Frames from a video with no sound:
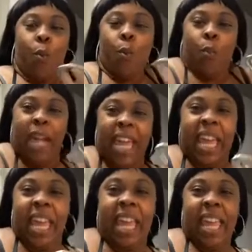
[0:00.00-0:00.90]

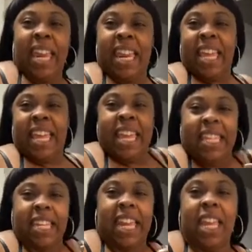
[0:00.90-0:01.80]
we in the
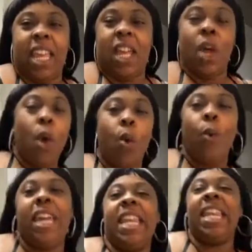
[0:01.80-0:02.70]
kitchen.
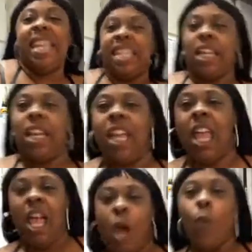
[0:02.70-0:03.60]
We in the kitchen.
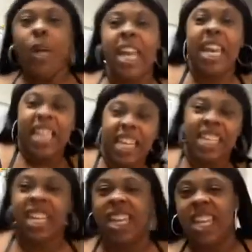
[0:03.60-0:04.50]
We in the
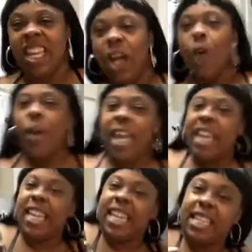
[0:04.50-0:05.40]
kitchen. We in
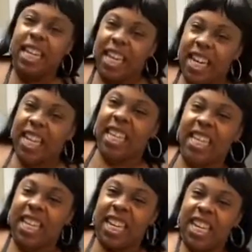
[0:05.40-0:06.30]
the kitchen. In the
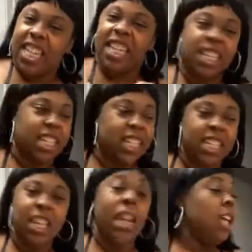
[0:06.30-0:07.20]
kitchen. In the kitchen.
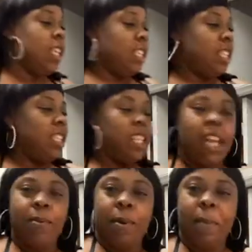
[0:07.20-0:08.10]

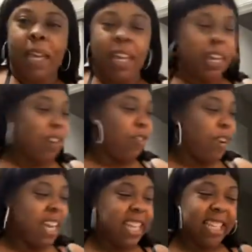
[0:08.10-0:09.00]
Today we're making
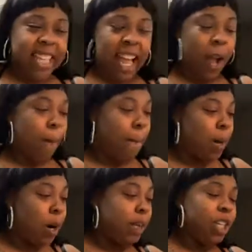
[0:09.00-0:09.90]
Korean style
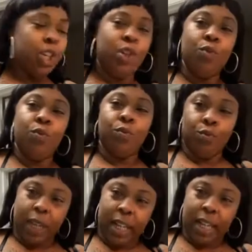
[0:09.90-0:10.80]
barbecue
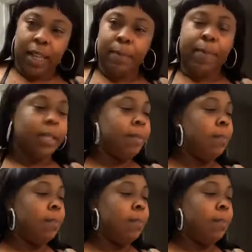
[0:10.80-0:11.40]
ribs,